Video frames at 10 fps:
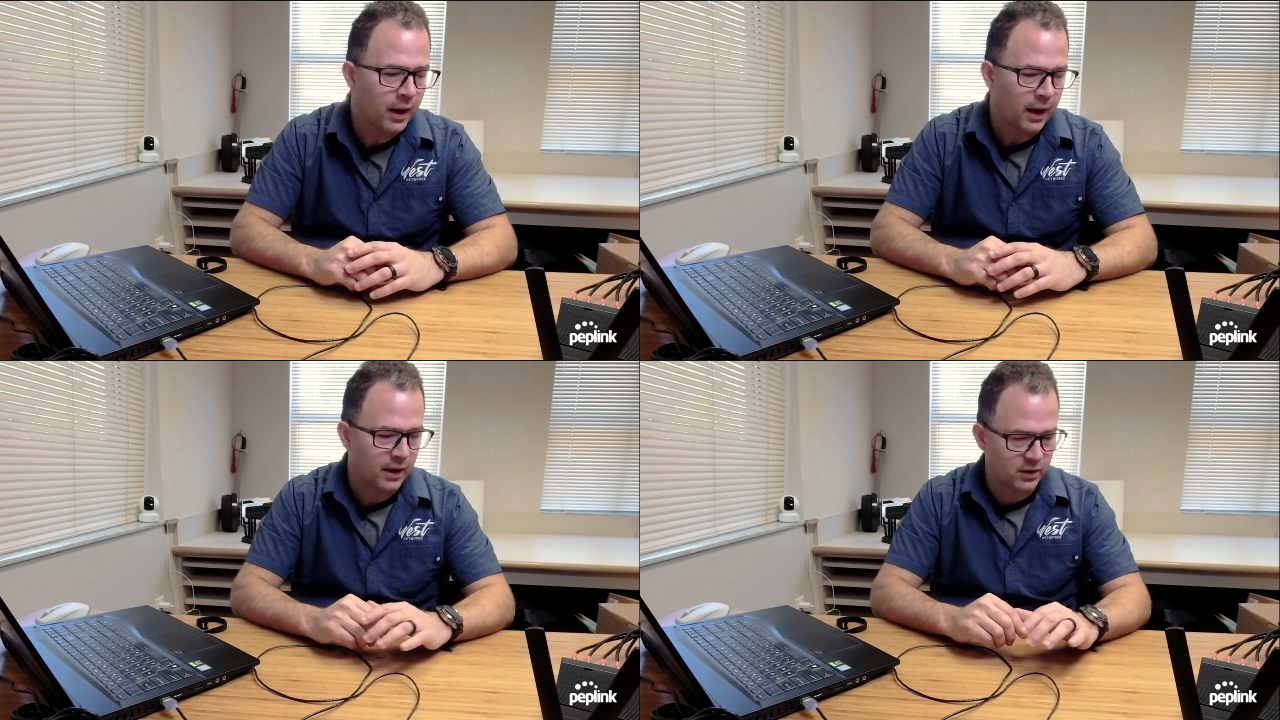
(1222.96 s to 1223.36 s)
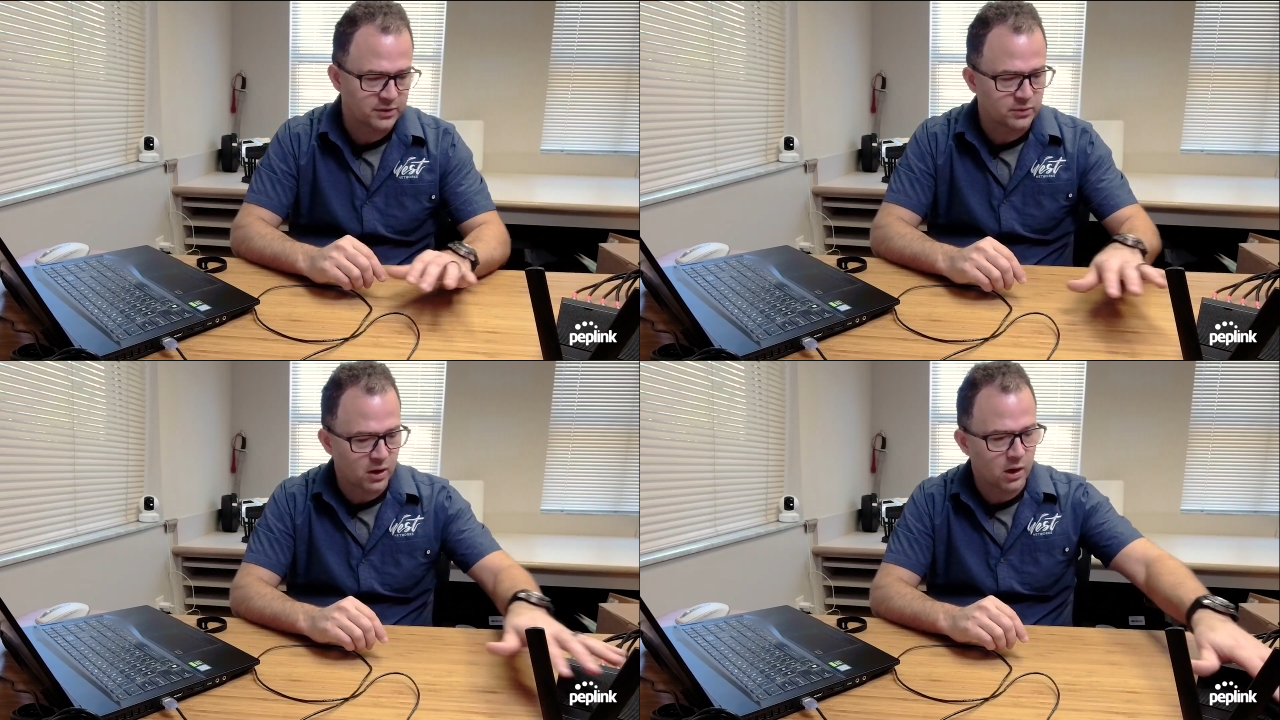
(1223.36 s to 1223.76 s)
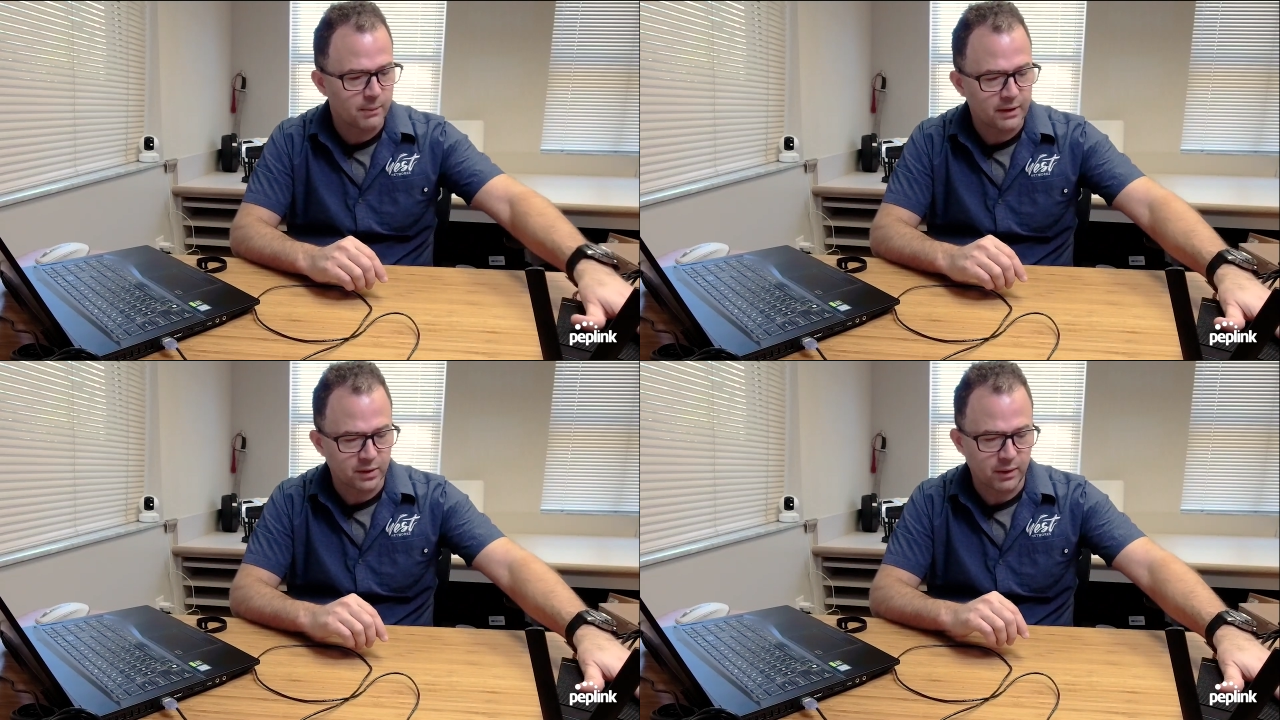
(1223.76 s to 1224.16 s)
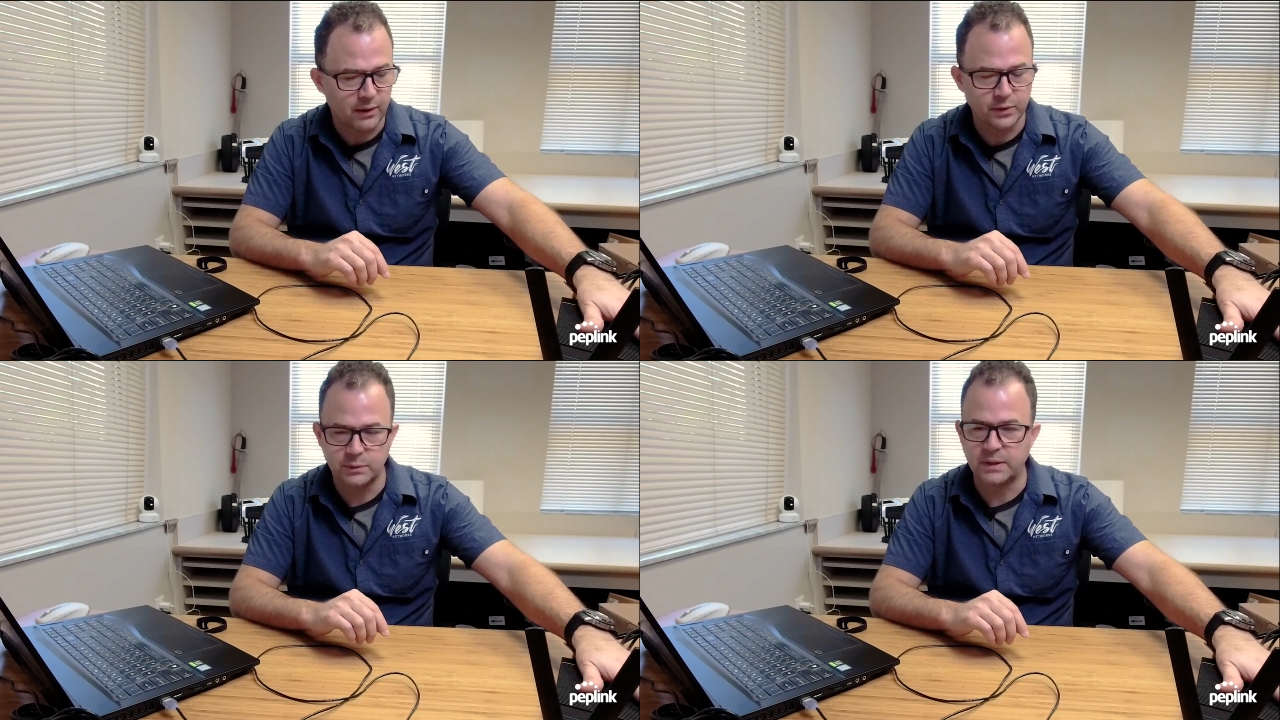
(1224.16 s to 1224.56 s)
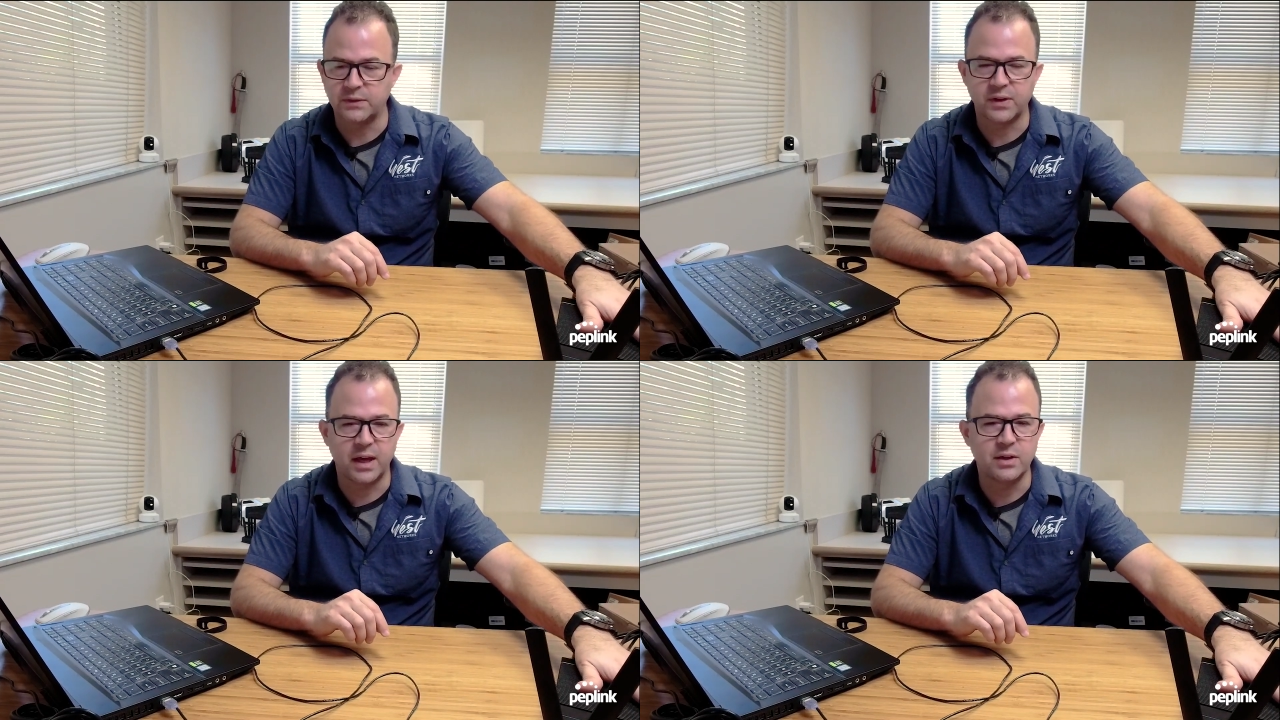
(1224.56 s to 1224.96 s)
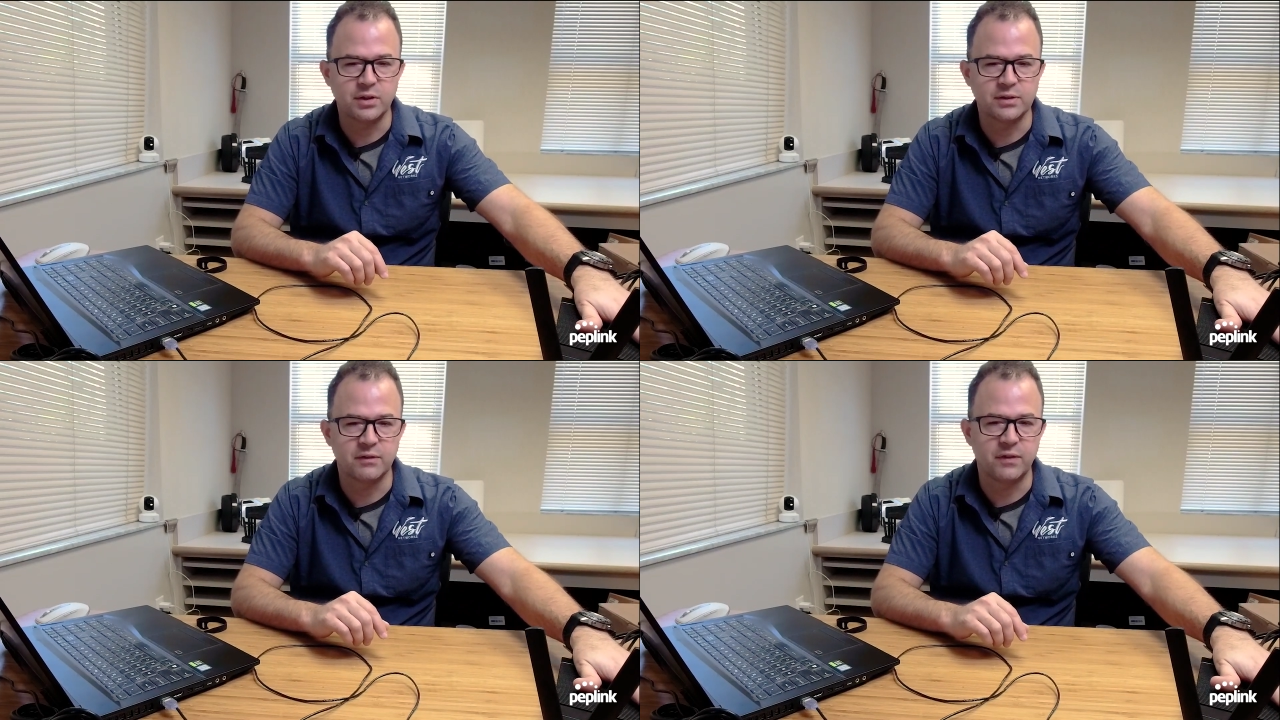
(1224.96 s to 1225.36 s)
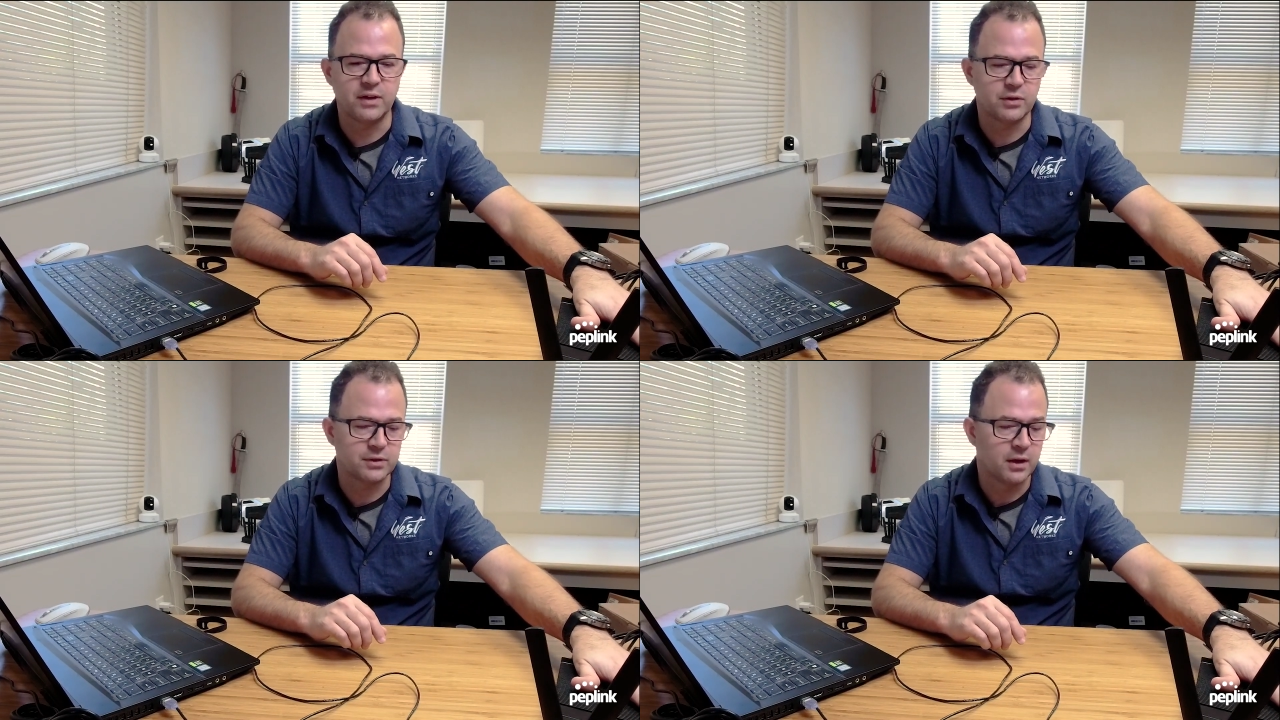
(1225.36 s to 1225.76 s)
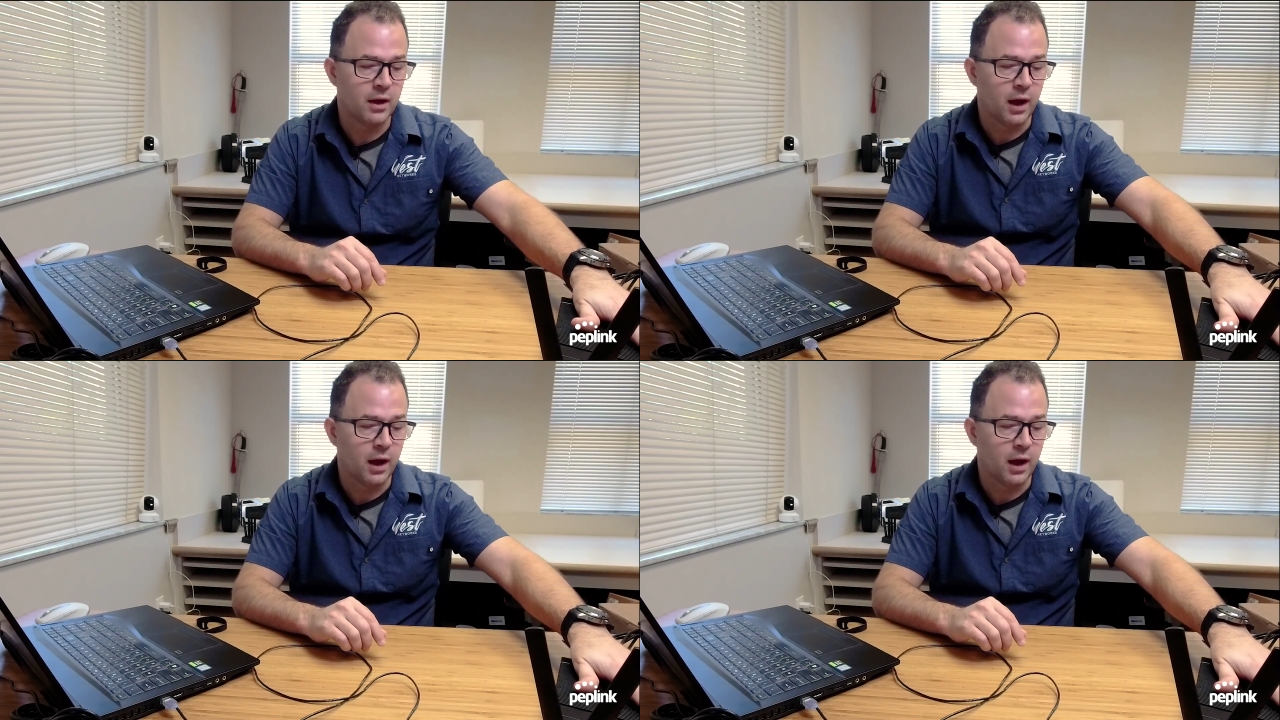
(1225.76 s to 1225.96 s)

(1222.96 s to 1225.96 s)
and also talk about the router specifications and features.